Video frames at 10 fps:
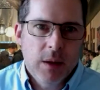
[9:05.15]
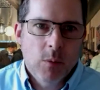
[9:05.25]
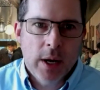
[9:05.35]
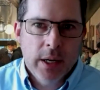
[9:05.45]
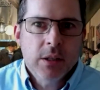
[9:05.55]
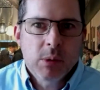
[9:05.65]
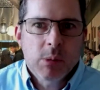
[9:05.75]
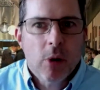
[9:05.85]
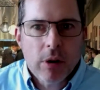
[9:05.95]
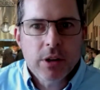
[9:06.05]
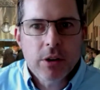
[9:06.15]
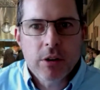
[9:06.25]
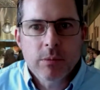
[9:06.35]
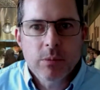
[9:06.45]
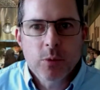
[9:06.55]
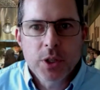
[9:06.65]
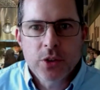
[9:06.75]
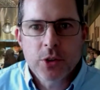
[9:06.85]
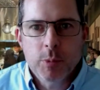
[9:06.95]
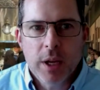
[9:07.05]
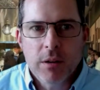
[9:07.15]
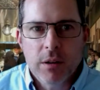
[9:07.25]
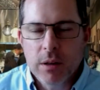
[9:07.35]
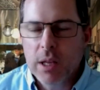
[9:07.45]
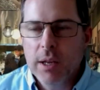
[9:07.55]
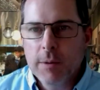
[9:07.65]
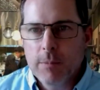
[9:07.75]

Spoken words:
they want it to be part of your research panel.